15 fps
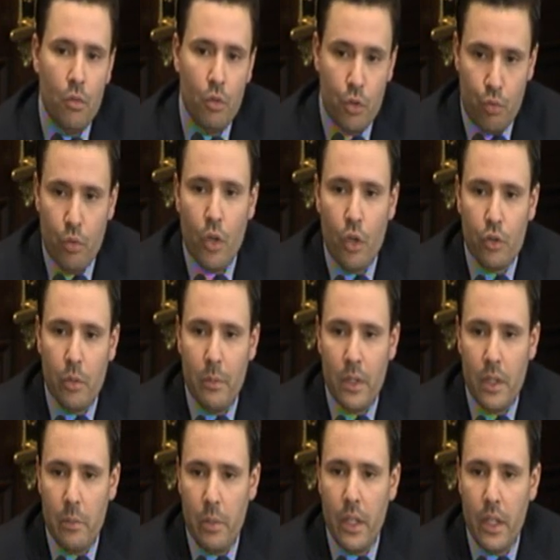which would
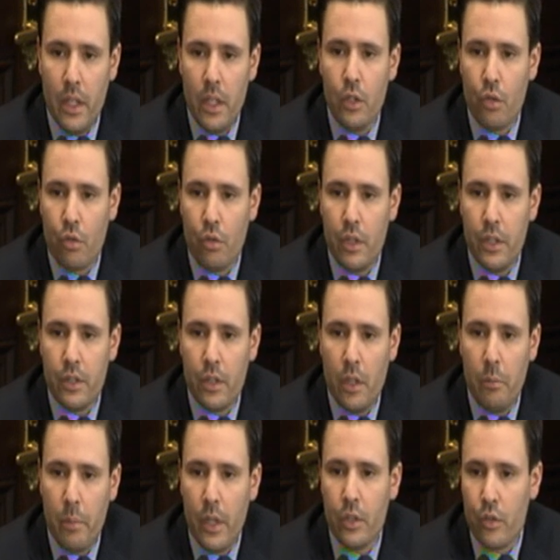ultimately be an increase
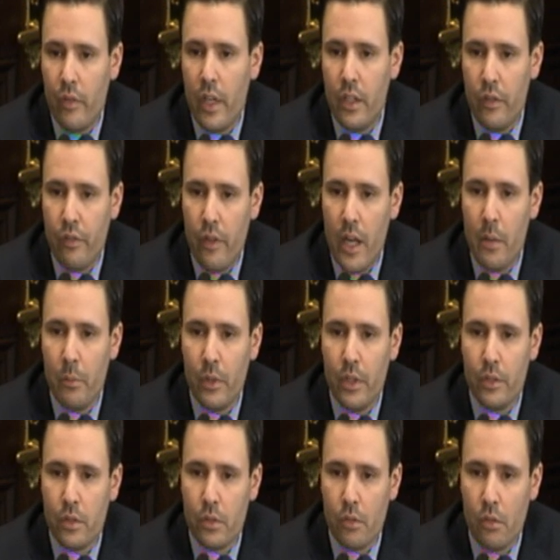on Pennsylvania
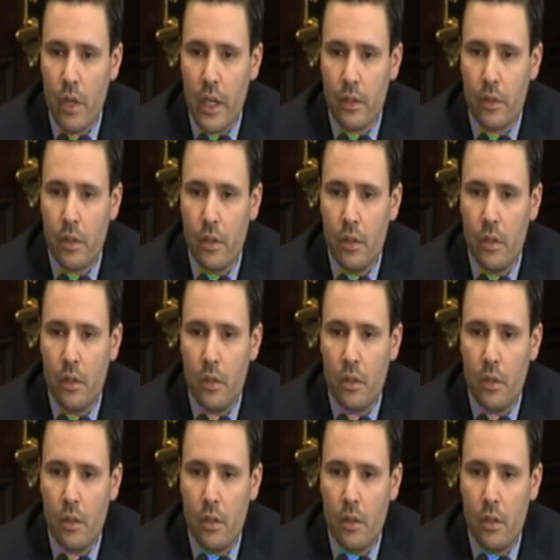families, correct? I